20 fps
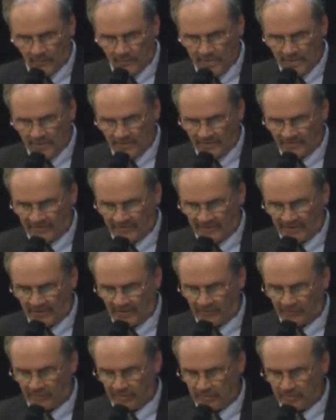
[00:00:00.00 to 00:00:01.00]
Without a
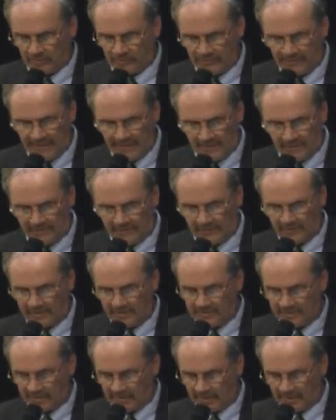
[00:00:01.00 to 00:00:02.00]
steady stream of talented
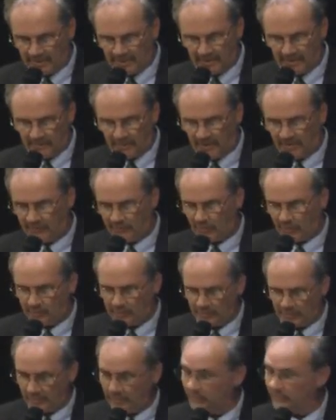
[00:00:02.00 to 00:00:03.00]
and dedicated baseball
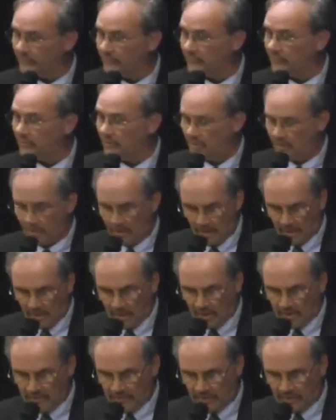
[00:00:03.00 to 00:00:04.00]
players,
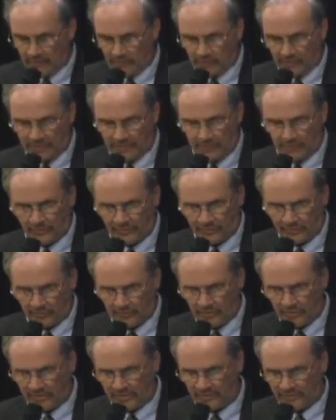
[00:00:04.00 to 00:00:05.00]
none of what the Bristol
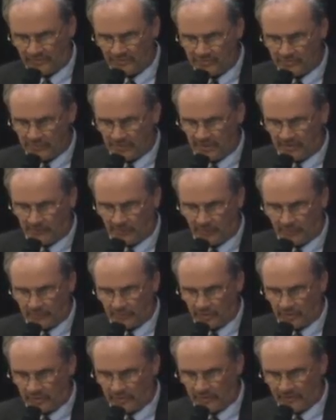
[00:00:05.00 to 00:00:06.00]
American Legion baseball
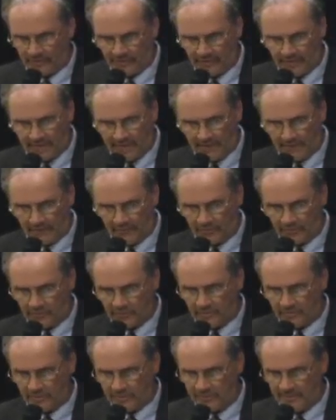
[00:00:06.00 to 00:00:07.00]
program has accomplished
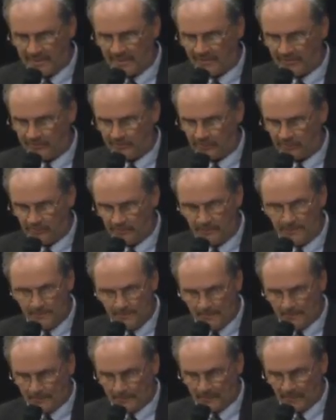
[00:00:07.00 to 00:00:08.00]
would have been possible.
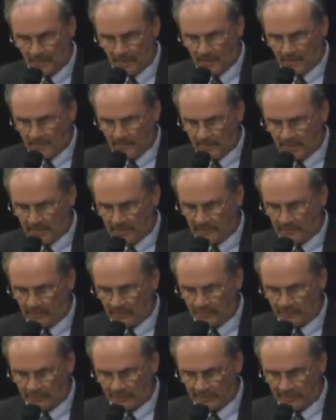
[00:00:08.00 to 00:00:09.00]
Many of
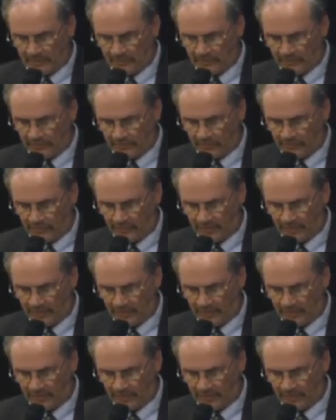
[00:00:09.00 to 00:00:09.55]
those players, as you